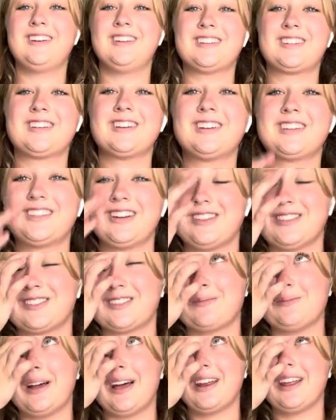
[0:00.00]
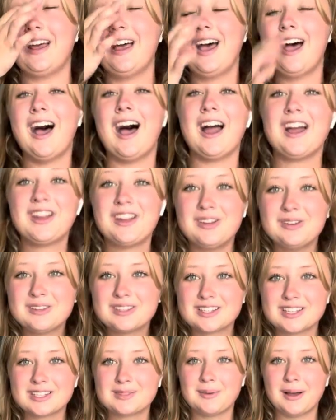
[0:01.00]
This is gonna sound so bad. I
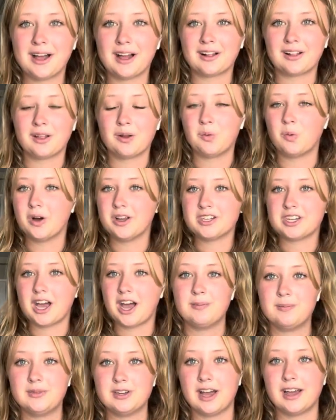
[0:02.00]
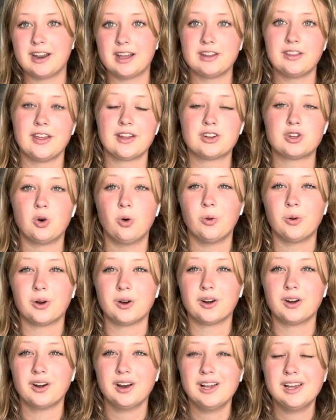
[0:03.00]
used this bag like one time. Dad had like told
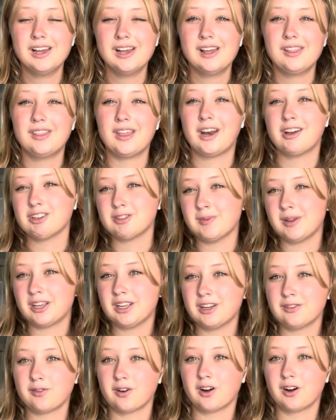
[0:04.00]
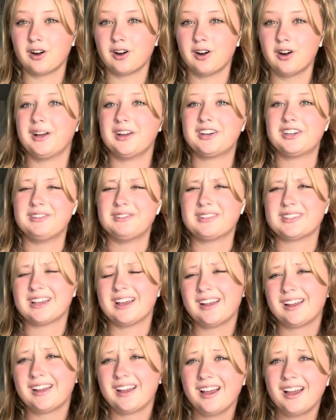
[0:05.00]
her that I was making it for her. And she was
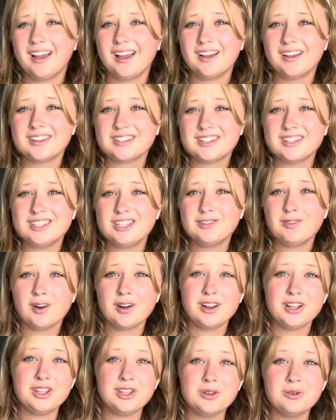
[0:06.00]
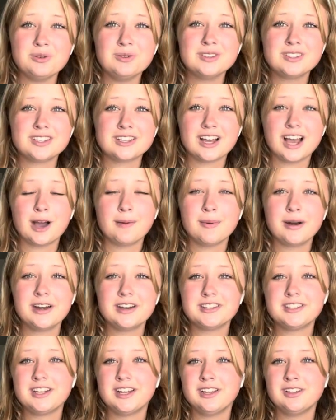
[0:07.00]
like, since you've already used it, how about I
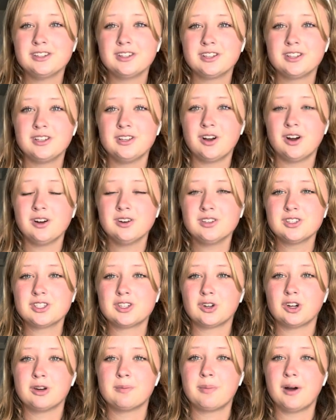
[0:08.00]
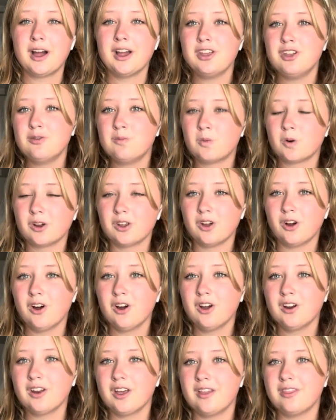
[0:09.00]
just take you to the yarn store and buy you more
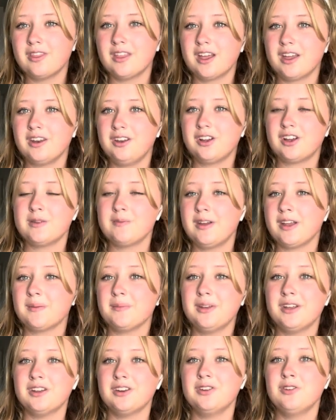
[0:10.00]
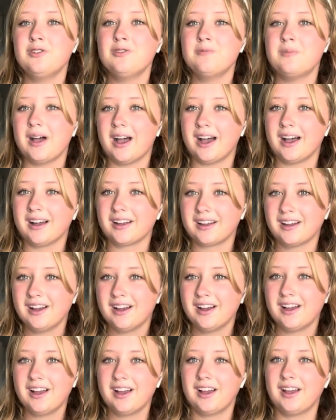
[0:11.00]
yarn and then you can make me a new bag.
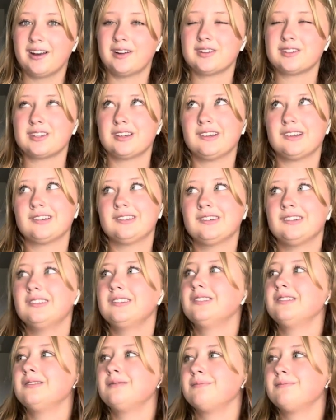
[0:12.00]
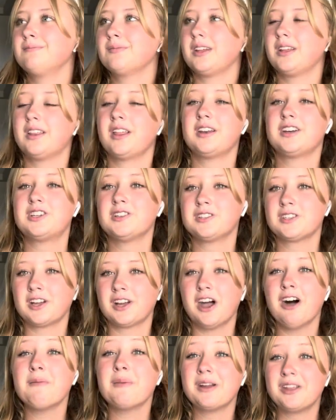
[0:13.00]
And I was like, and then she was like,
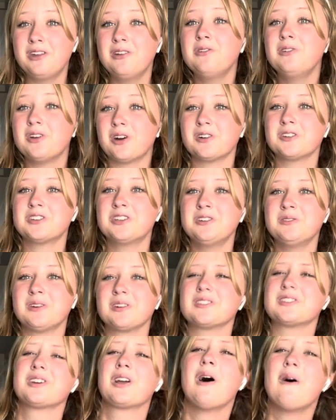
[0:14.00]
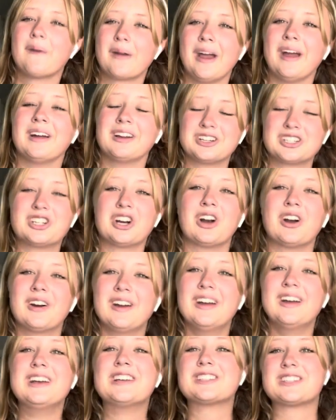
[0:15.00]
I'll buy you yarn too. And I was like, okay, sure.
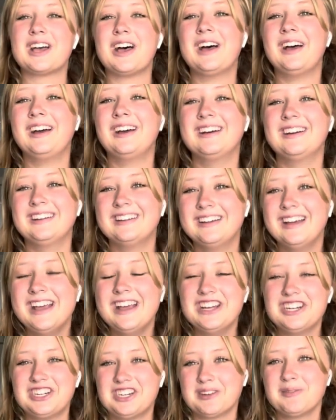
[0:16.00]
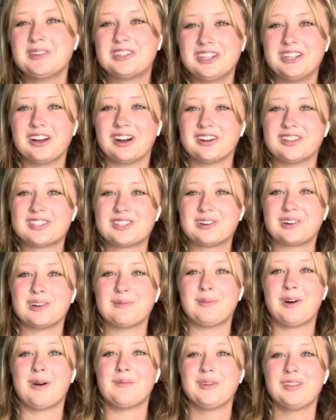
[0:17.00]
So she took me to the yarn store,
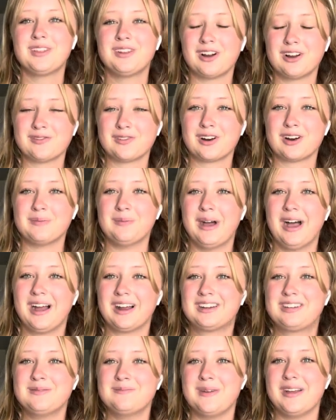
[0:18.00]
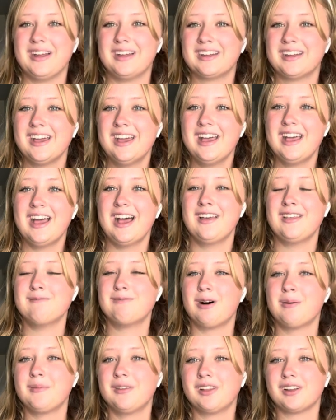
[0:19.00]
bought me the yarn for her bag to make, and then
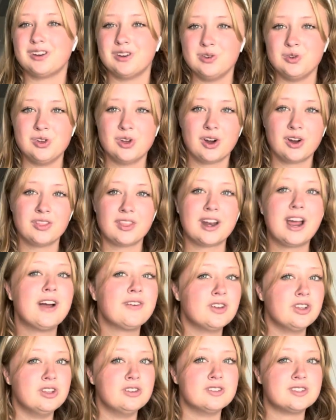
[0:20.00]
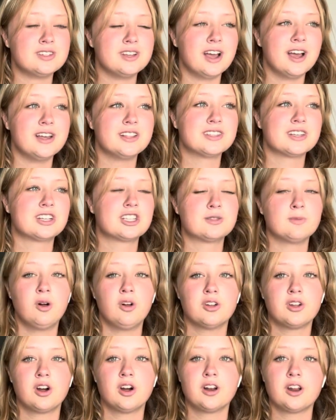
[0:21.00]
bought me like new yarn that I haven't used yet. It's like
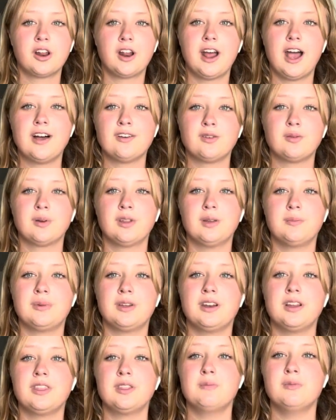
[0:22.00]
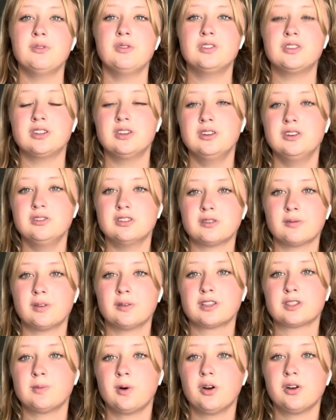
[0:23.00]
small yarn and I haven't really been in the mood to do
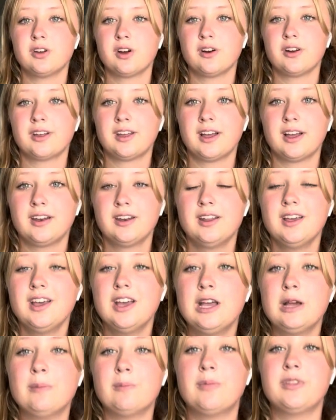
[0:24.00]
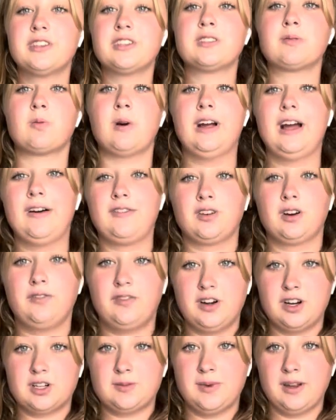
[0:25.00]
something small yarn again. This is right after I
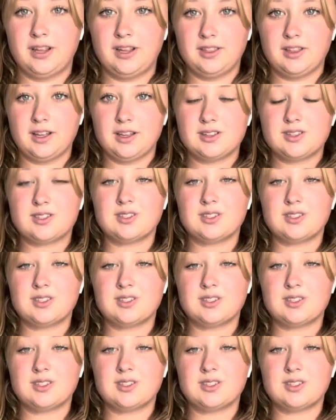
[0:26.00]
finished making this.